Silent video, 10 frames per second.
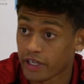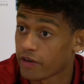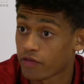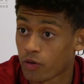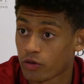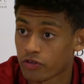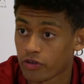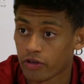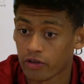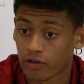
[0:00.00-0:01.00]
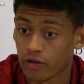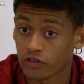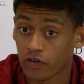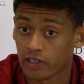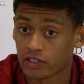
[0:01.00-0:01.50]
Yeah, of course. Uh,
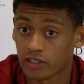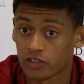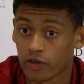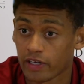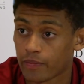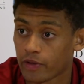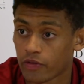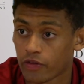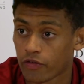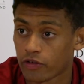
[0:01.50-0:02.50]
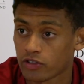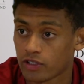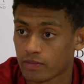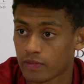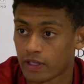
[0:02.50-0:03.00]
I've started training a bit with the first
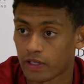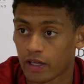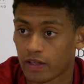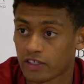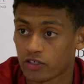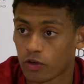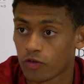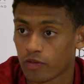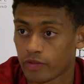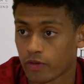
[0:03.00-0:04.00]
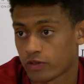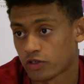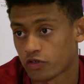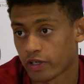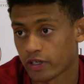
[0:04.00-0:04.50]
team, and uh, that's a goal for me. I want
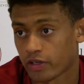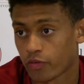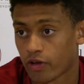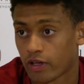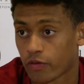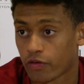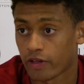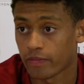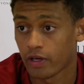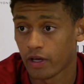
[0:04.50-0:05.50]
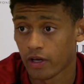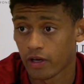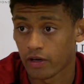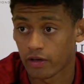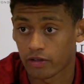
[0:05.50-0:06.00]
to train uh, regularly with them,
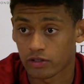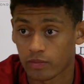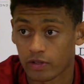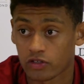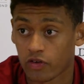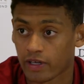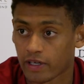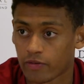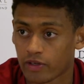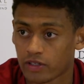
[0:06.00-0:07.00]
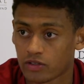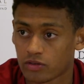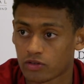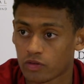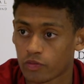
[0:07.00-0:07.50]
uh, so I'm trying every day
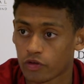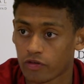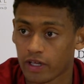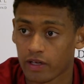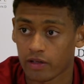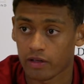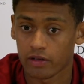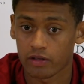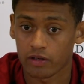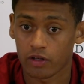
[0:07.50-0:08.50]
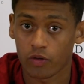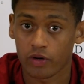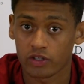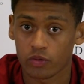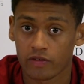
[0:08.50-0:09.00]
to, to improve that. Uh,
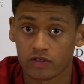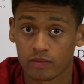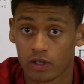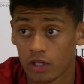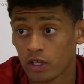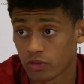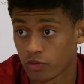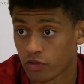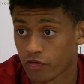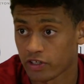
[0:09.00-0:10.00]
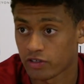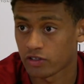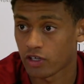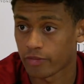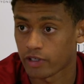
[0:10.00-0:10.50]
otherwise, we have some, some good
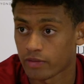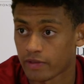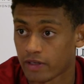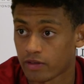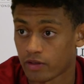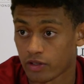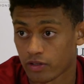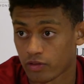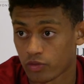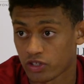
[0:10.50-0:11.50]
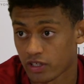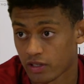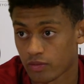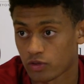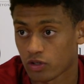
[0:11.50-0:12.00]
fixtures coming up now. Uh, we
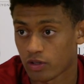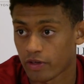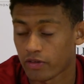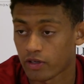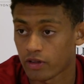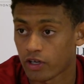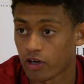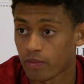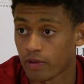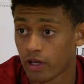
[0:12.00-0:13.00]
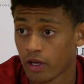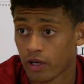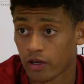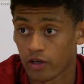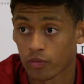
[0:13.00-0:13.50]
said we talked about the, the cup.
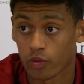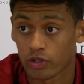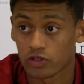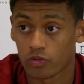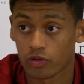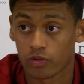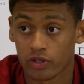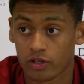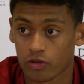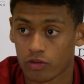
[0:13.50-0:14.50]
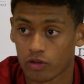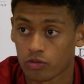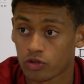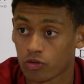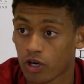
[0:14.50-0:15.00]
we want to win the,
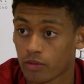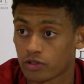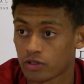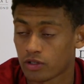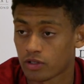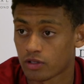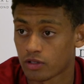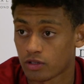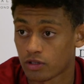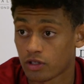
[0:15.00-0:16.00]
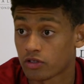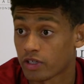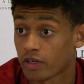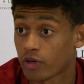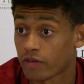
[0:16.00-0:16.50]
those two cups. so
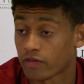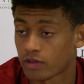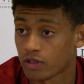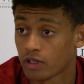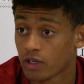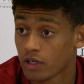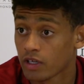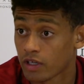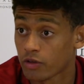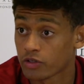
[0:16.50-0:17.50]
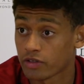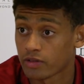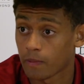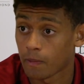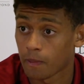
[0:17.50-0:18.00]
yeah, we have. It looks good.